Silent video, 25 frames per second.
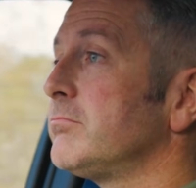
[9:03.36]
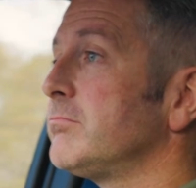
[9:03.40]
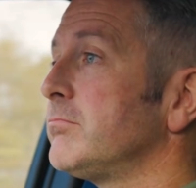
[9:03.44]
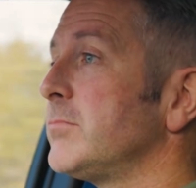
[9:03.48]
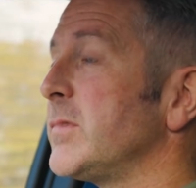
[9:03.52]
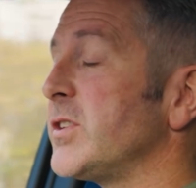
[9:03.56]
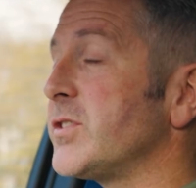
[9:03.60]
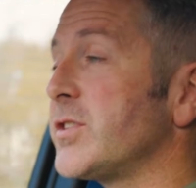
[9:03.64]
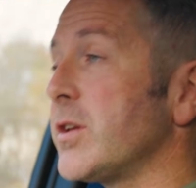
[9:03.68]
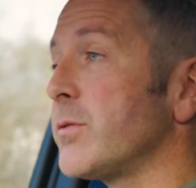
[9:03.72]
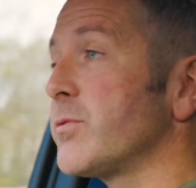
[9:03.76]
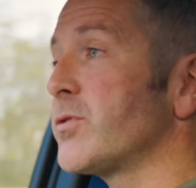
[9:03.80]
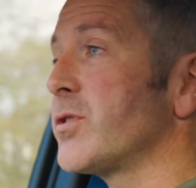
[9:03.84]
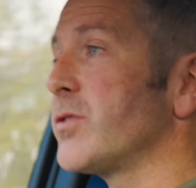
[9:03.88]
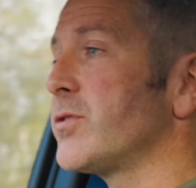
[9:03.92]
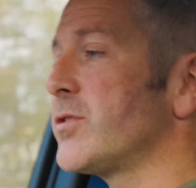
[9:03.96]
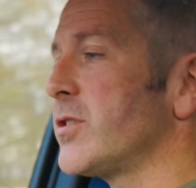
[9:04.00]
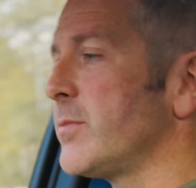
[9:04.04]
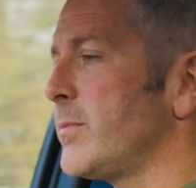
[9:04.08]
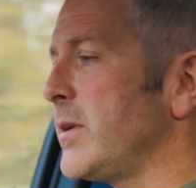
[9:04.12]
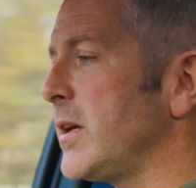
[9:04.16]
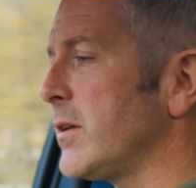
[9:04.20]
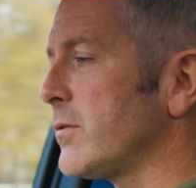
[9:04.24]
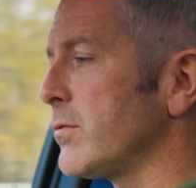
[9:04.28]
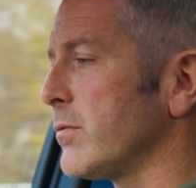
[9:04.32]
Sounds good
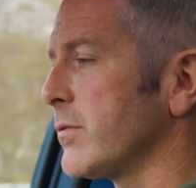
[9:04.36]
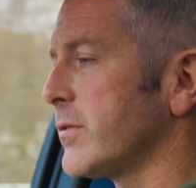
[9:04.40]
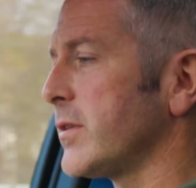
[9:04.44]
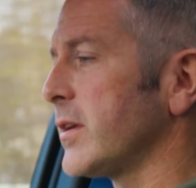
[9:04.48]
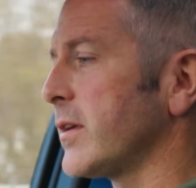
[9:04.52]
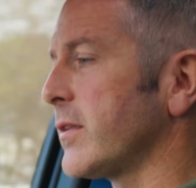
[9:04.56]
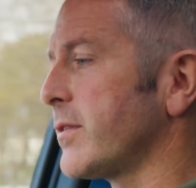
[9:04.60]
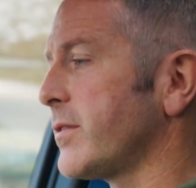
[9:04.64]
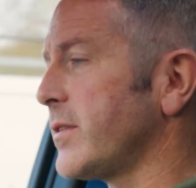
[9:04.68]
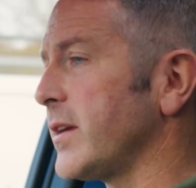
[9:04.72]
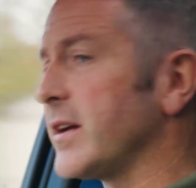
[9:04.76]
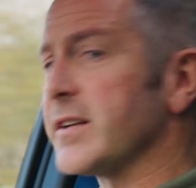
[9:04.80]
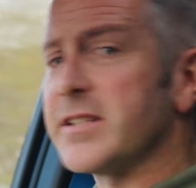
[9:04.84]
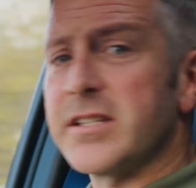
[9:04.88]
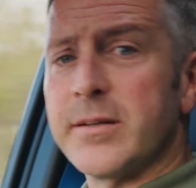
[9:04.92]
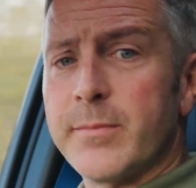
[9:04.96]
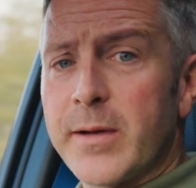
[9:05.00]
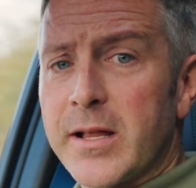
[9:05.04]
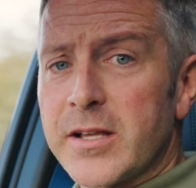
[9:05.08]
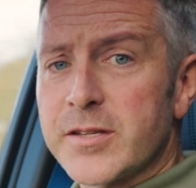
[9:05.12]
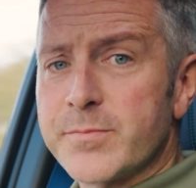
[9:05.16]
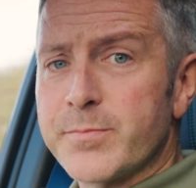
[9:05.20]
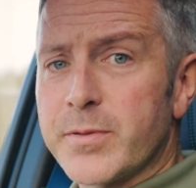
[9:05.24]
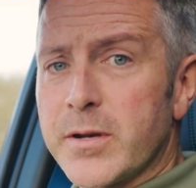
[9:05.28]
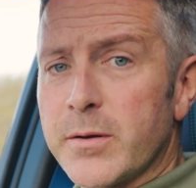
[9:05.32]
to me. I don't think 30
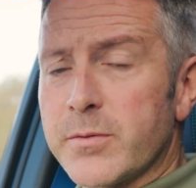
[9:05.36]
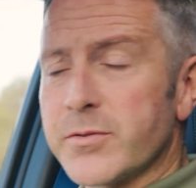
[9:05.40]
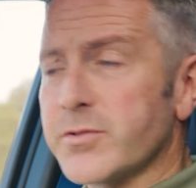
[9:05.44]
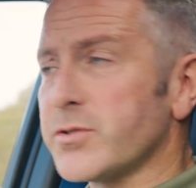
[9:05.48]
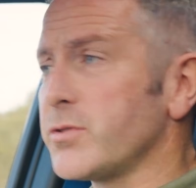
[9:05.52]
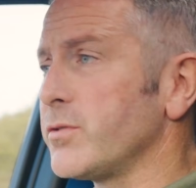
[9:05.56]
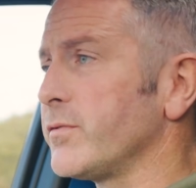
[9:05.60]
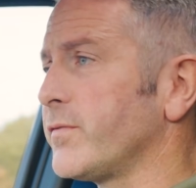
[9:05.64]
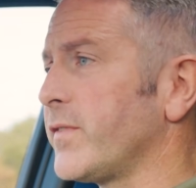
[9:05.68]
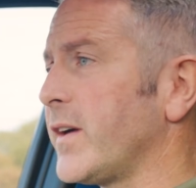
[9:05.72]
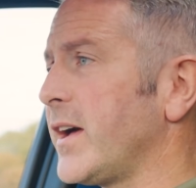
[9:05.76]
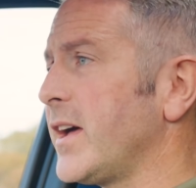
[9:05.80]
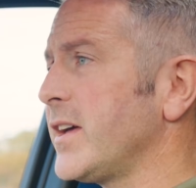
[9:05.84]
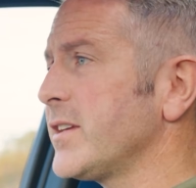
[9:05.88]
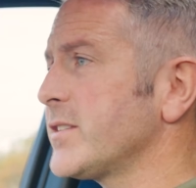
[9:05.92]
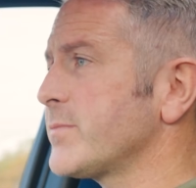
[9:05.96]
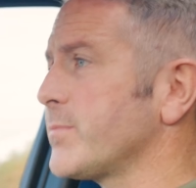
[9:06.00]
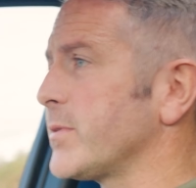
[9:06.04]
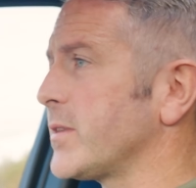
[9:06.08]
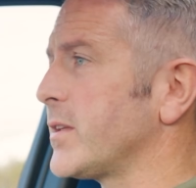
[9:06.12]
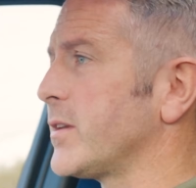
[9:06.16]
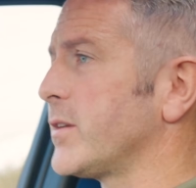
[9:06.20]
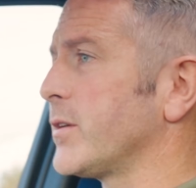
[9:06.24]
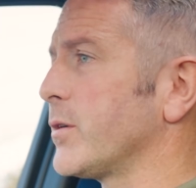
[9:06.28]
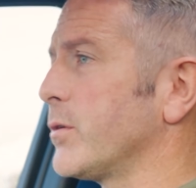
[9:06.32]
miles per hour is too fast,
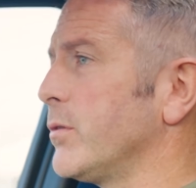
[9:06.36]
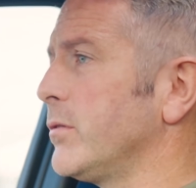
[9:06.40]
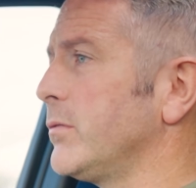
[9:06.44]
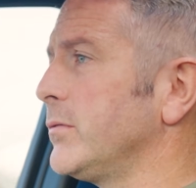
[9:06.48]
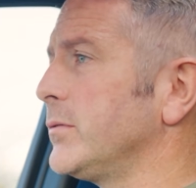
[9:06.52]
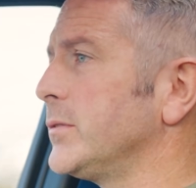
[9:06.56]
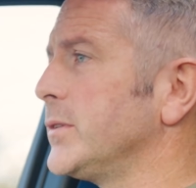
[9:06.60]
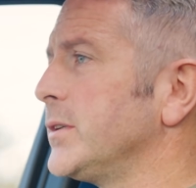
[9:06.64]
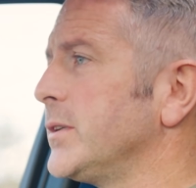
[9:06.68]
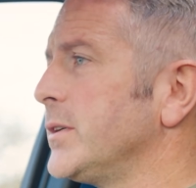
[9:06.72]
but there you go.